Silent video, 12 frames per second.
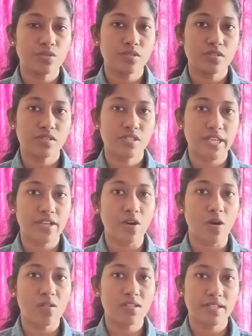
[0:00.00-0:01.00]
check
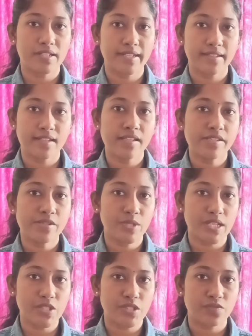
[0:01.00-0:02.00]
all the details, you
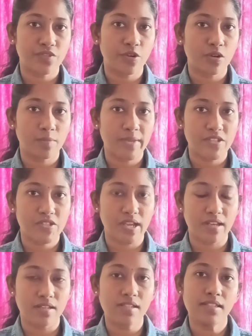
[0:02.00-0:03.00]
can follow my
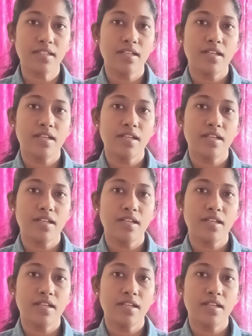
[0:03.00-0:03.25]
channel.